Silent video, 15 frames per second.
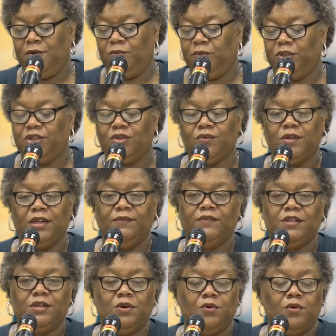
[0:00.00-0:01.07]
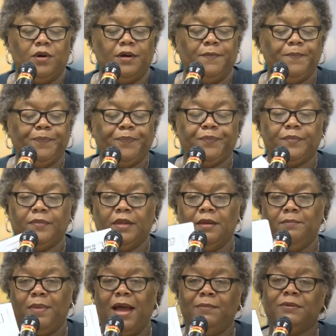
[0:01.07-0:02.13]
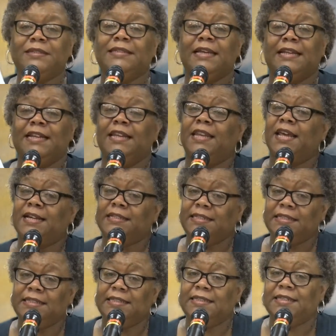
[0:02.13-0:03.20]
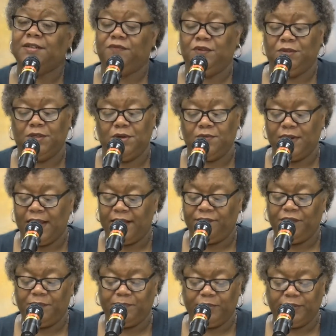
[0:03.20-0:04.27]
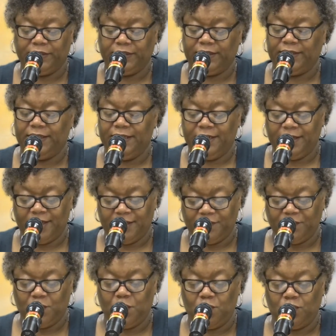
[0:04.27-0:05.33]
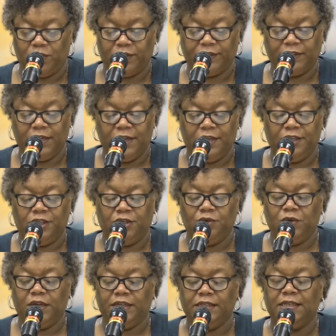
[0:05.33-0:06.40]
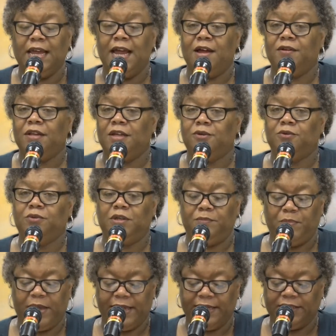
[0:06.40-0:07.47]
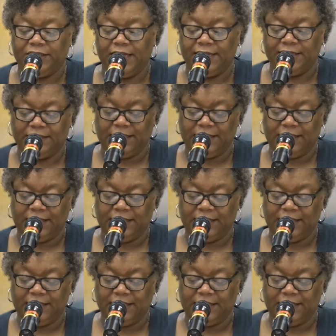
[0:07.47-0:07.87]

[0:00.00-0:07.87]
retrieved your Bible study lessons. If you don't have the booklet, of course, you can download the page at a